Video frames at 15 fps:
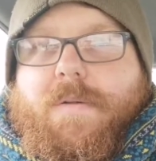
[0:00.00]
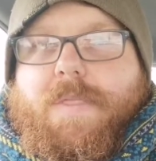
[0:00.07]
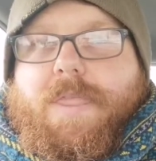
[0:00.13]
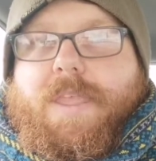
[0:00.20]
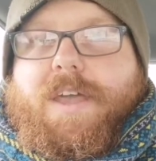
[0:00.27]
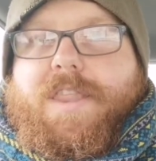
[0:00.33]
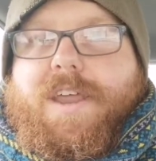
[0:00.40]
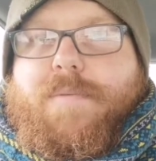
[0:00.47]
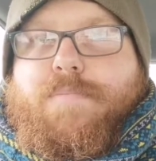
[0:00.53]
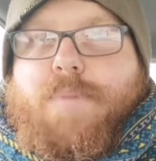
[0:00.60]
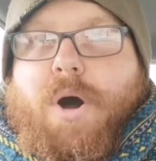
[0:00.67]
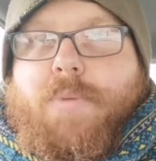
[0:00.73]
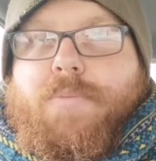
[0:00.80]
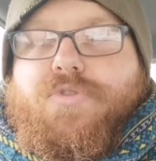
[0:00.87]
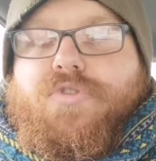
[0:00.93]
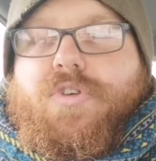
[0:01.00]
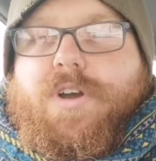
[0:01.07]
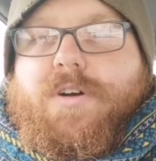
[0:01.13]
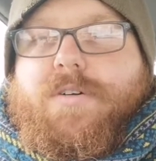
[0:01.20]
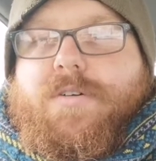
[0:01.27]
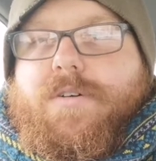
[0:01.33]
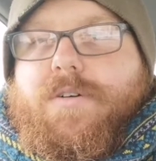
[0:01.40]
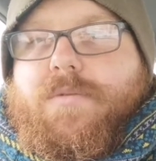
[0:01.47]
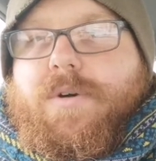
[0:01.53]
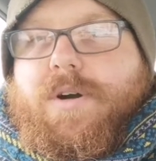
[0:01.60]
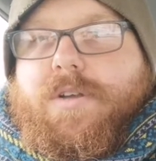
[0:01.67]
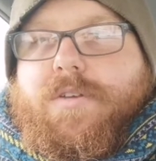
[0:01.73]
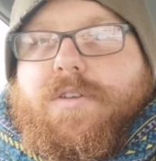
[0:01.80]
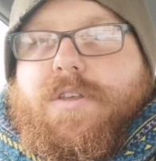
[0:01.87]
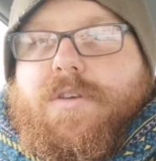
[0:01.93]
And then bomb drill
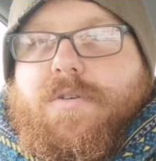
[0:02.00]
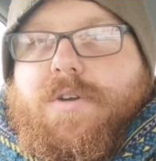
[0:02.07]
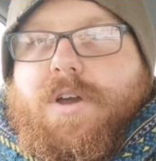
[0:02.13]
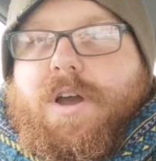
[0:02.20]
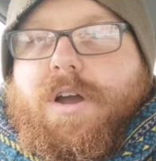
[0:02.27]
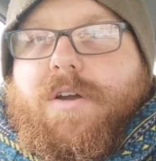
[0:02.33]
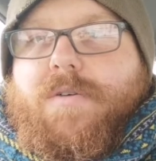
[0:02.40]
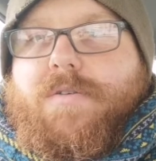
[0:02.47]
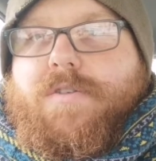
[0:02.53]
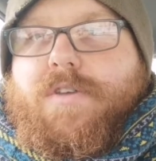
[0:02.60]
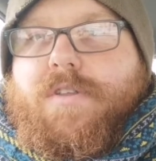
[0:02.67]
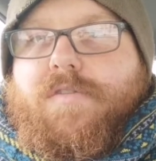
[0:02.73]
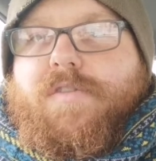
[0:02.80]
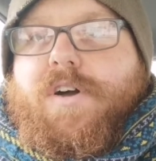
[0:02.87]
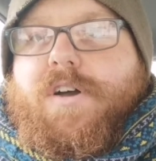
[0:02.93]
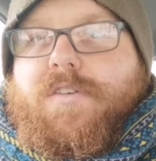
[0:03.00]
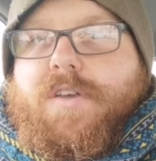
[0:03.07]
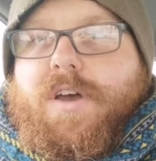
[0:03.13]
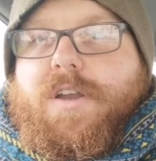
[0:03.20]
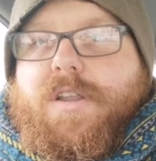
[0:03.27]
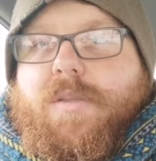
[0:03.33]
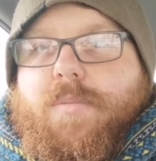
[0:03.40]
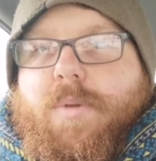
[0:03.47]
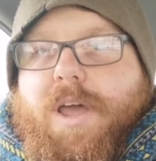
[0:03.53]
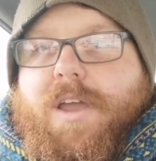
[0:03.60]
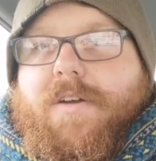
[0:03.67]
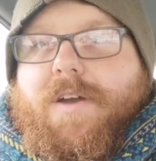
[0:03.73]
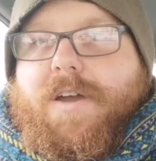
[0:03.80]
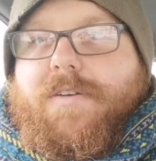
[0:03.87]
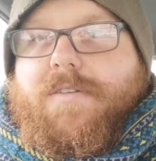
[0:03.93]
was you go to the far side of the
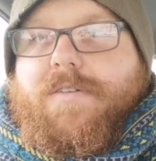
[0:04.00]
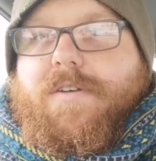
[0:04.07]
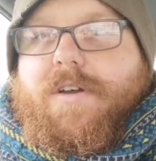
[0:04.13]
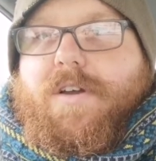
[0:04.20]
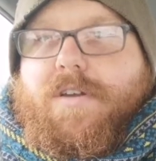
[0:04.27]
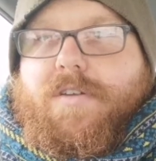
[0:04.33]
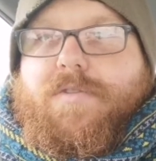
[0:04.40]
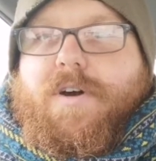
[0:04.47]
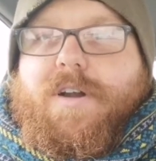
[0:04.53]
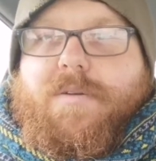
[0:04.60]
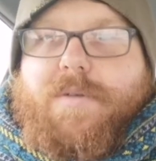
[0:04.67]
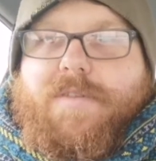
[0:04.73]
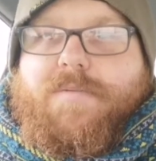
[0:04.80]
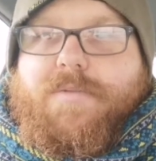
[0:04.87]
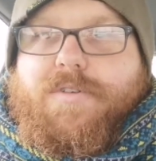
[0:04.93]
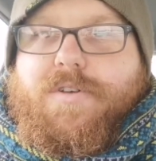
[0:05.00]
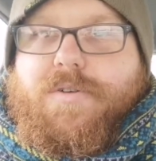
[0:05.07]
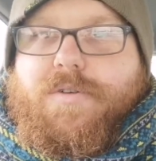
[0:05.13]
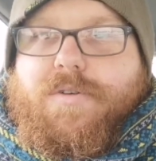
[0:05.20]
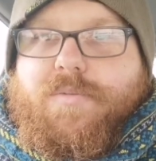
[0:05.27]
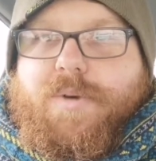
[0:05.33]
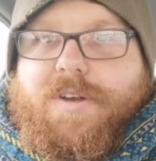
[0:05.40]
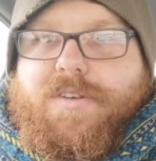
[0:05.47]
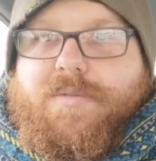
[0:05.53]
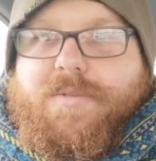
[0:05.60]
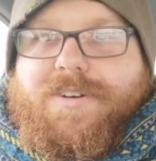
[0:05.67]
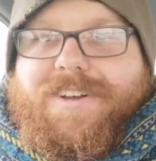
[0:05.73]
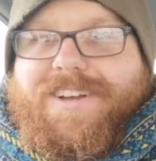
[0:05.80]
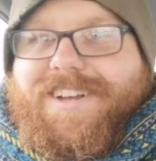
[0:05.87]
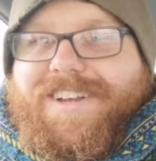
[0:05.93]
playground as far away from the school as possible.
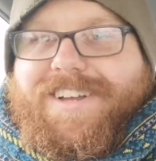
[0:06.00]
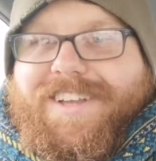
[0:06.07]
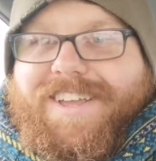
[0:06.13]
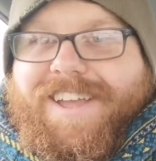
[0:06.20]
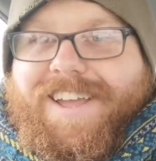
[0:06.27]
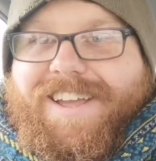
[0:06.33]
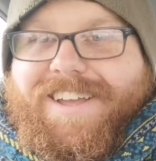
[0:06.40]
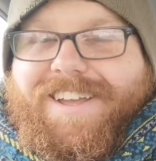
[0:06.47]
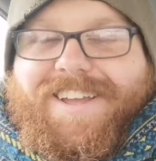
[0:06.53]
Yeah.